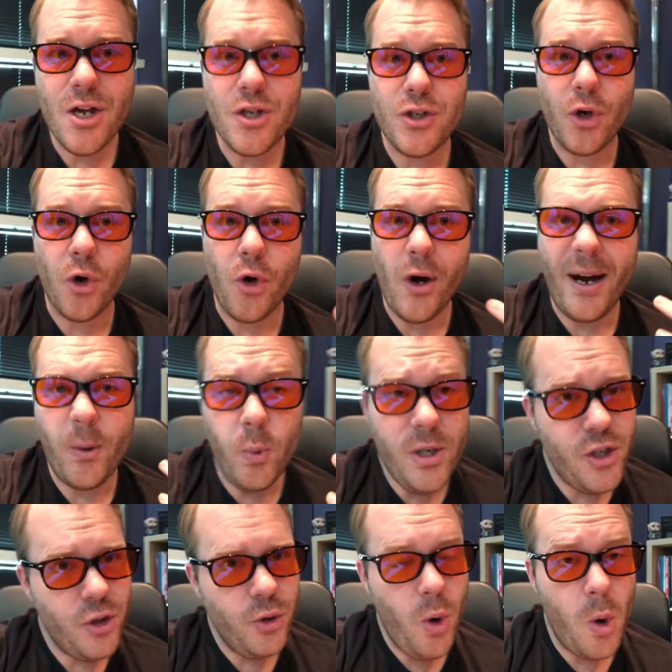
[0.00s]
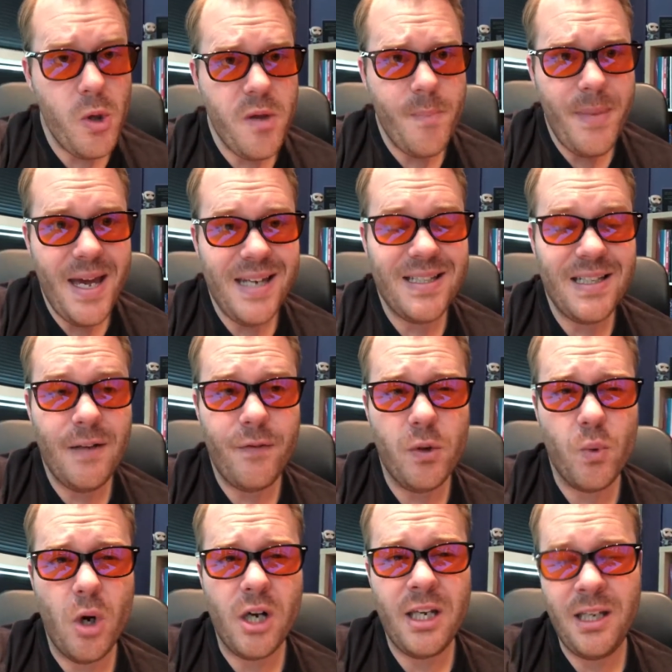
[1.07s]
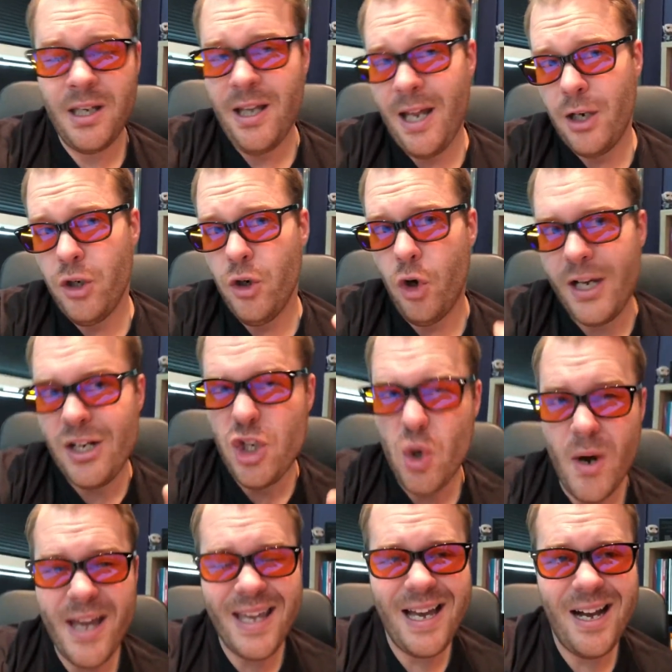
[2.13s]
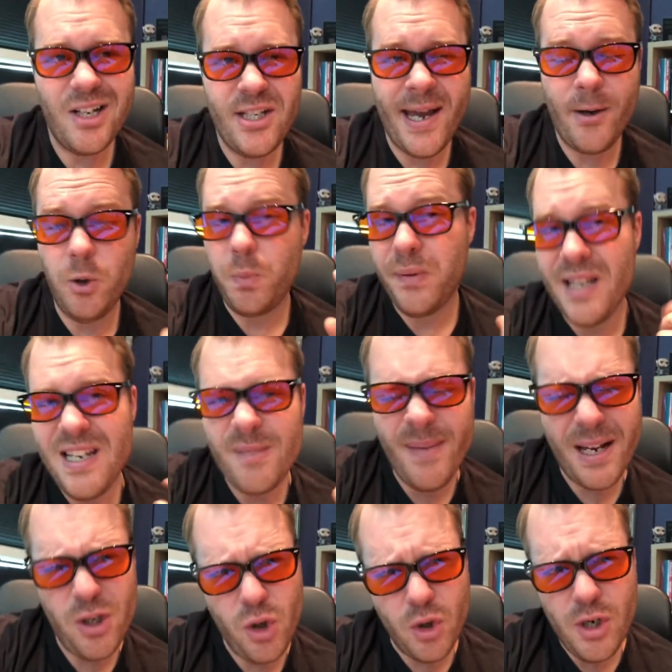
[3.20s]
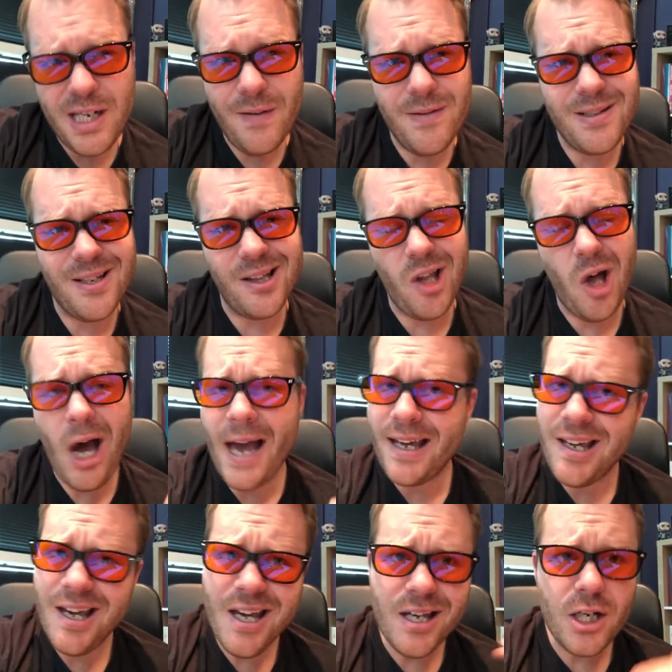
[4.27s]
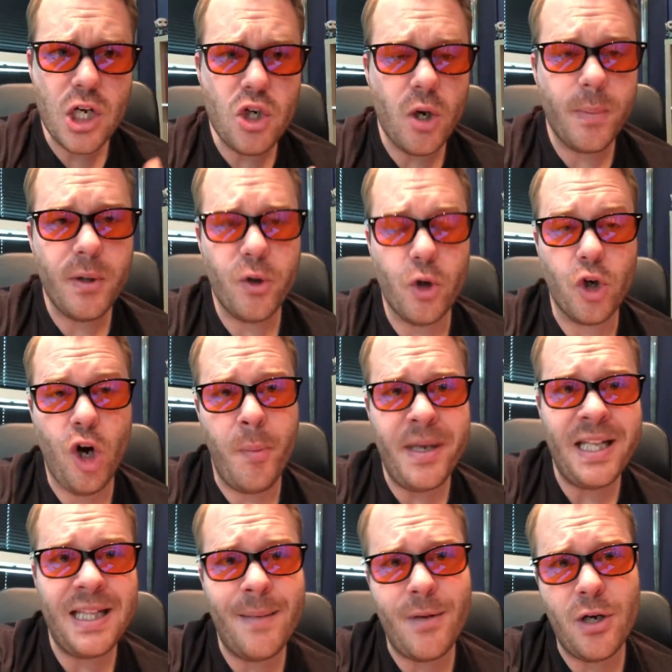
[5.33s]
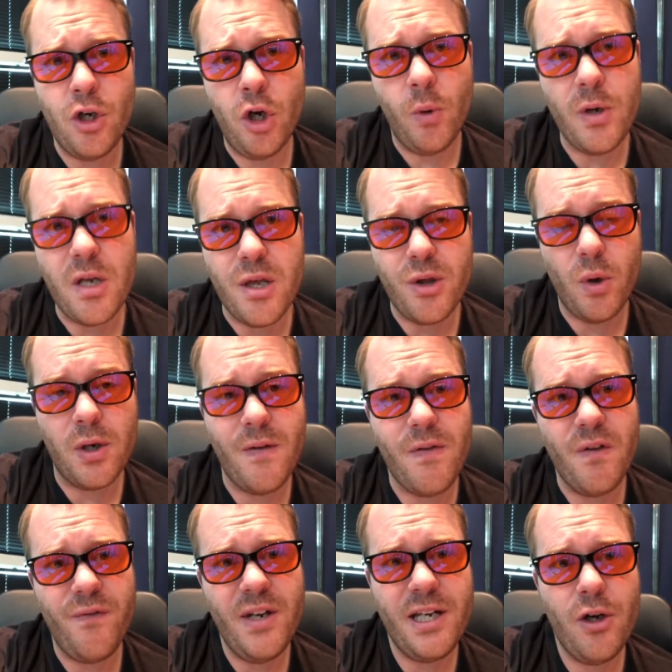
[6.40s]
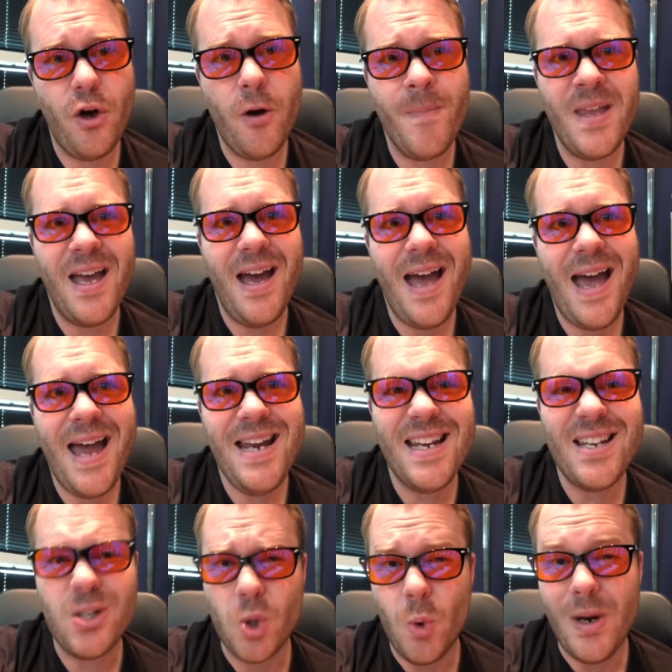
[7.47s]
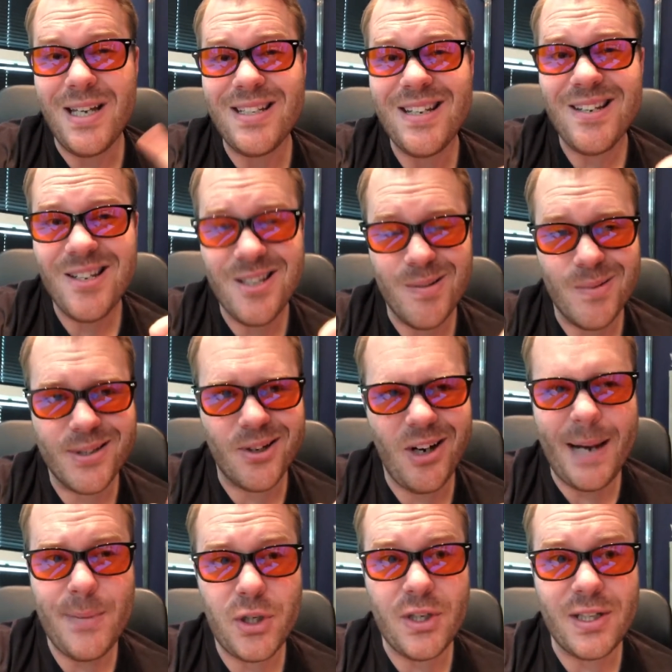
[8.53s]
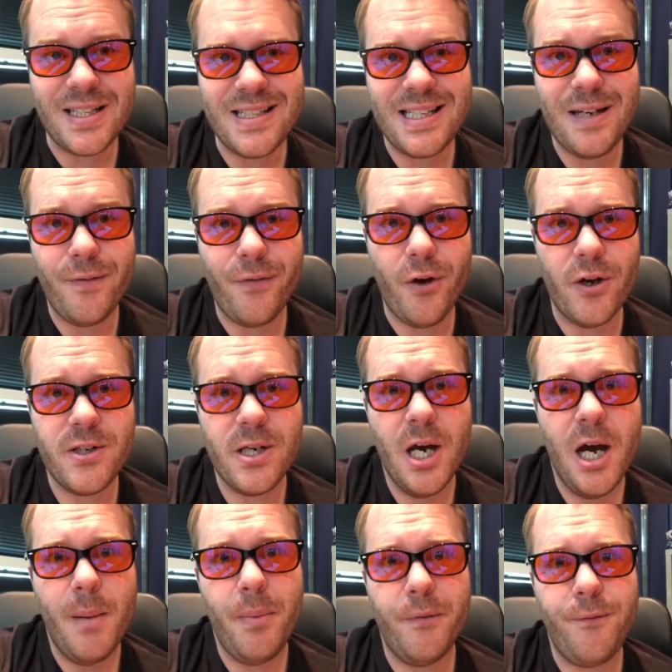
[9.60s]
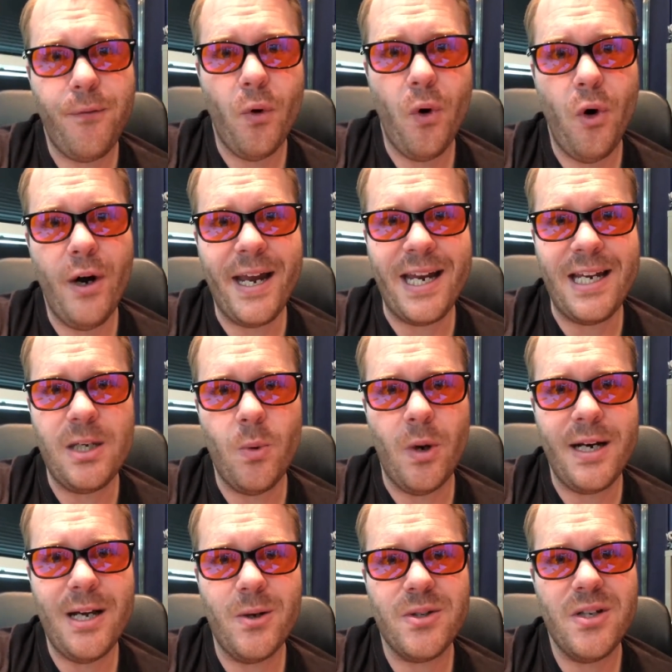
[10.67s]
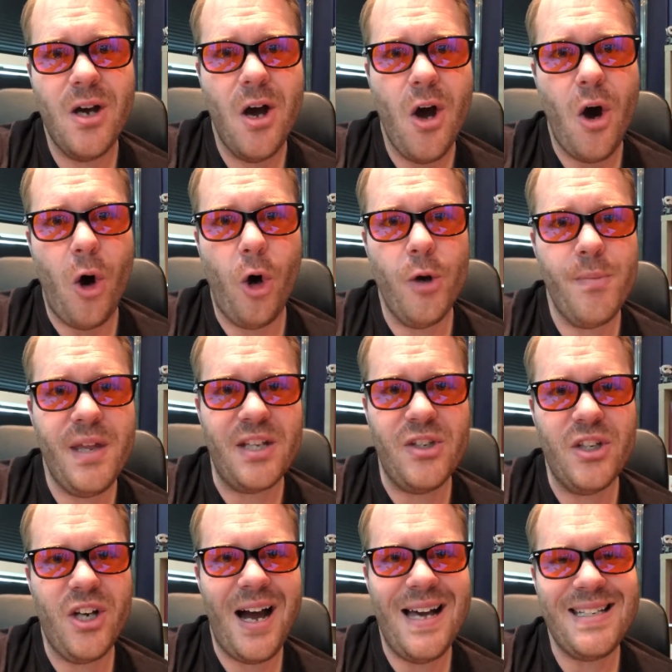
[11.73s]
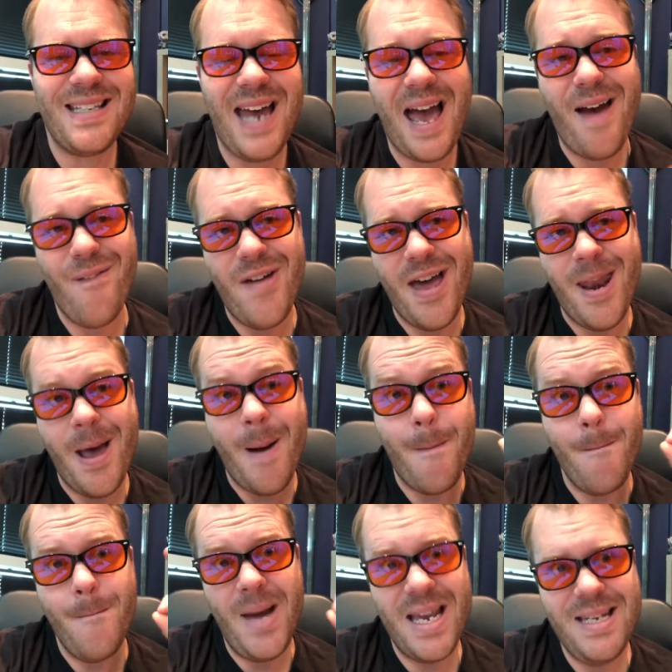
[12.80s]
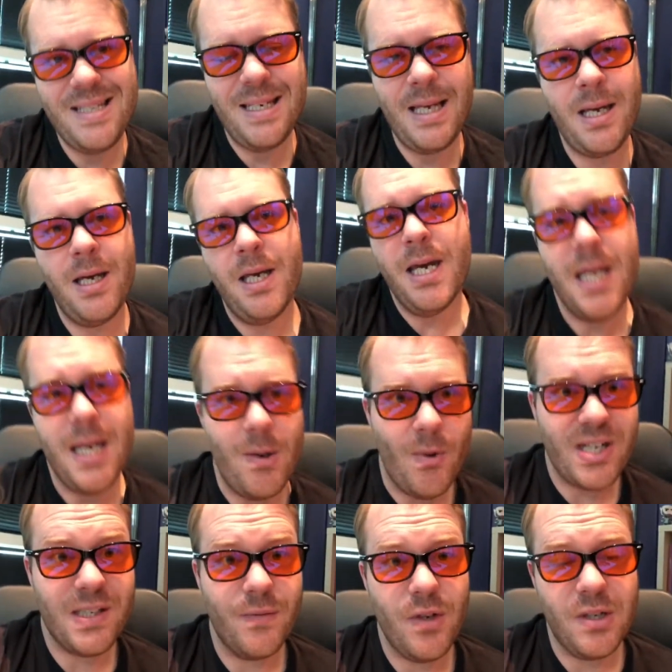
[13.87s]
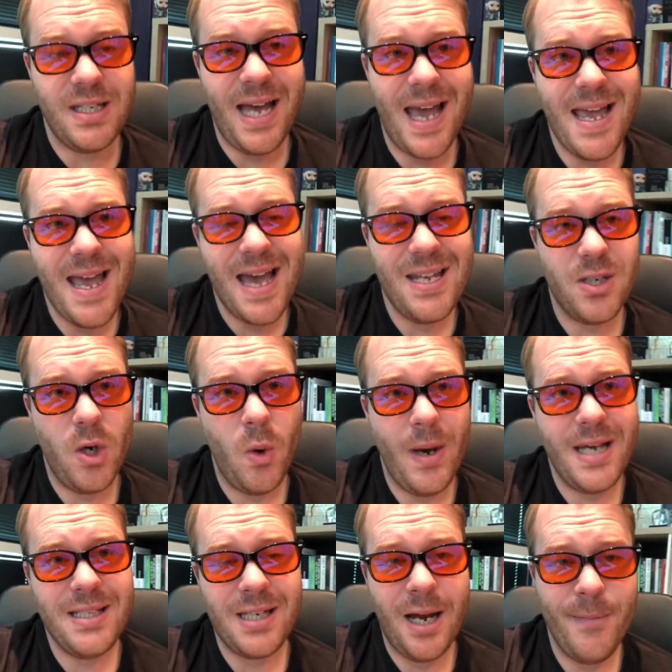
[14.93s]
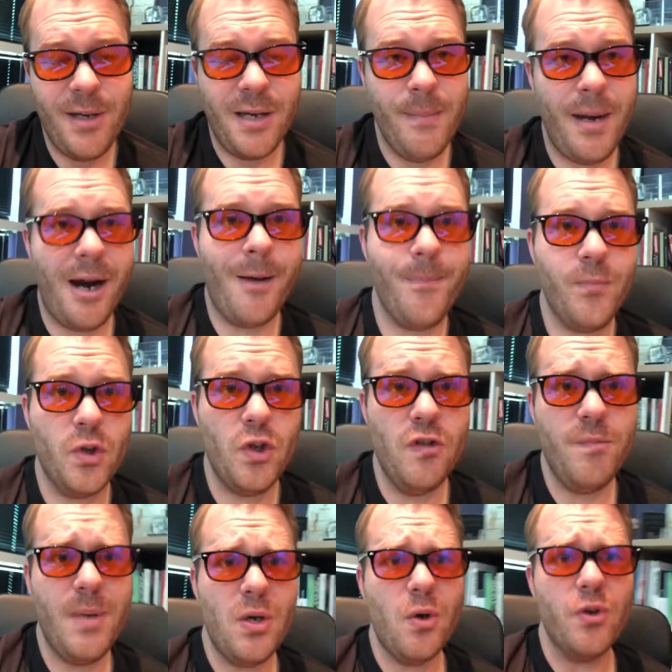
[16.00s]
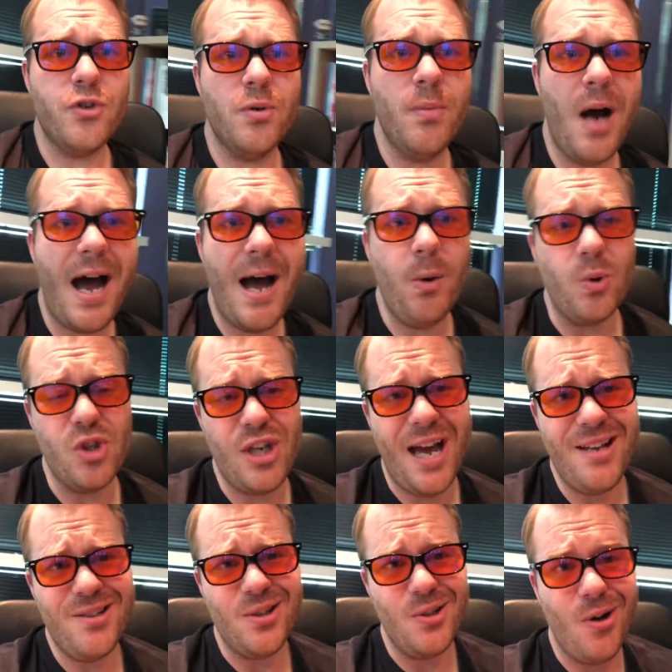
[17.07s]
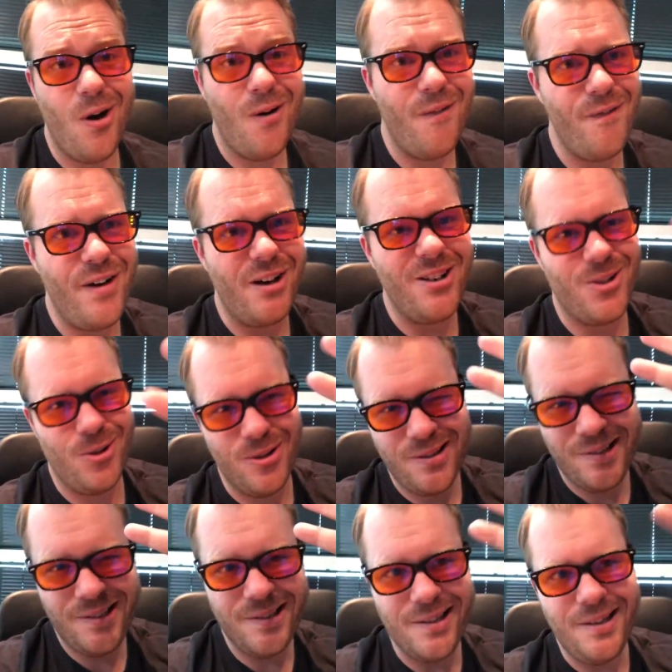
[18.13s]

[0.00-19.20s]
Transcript: So I wish you all the best, and if you're rocking it and you're enjoying our channel, please make sure you give us a like, you drop a little comment, and let me know what you thought of the video, and as always, subscribe so you can see it first before anyone else. Hope that you guys have an amazing rest of your day. As always, I'm Kim Barrett. You've been awesome. I will chat to you all very soon.